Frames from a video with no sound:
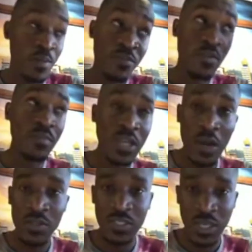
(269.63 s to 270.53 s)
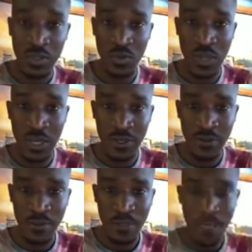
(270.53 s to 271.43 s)
for performing outside
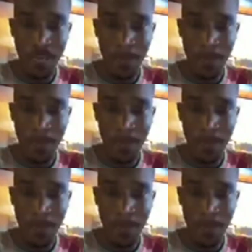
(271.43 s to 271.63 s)
Uganda.